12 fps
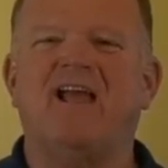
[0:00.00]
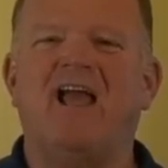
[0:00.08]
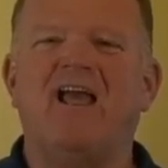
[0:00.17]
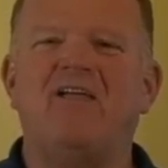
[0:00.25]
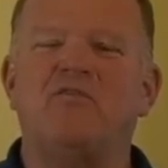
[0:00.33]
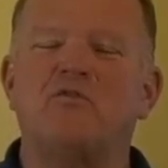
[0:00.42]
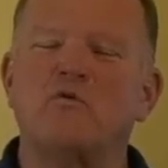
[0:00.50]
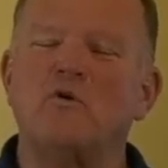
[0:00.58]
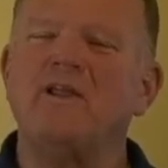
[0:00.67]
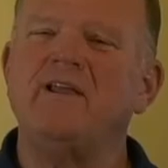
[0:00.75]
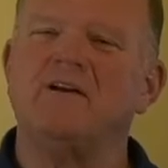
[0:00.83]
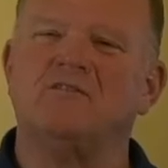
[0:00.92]
And
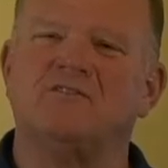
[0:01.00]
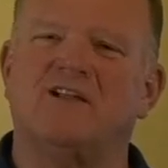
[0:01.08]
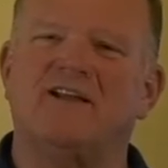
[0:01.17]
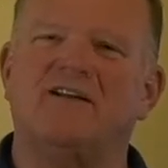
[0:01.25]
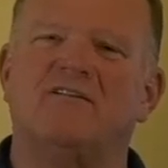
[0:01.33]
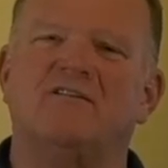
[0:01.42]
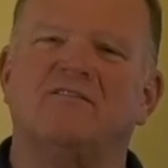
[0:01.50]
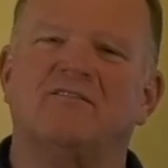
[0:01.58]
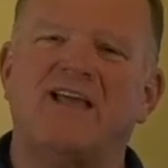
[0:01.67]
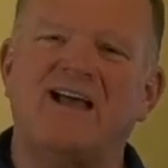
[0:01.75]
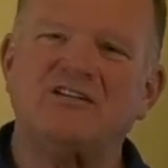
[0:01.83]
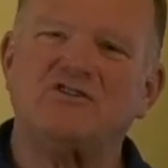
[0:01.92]
three years later,
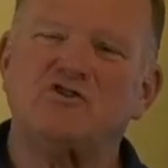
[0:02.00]
that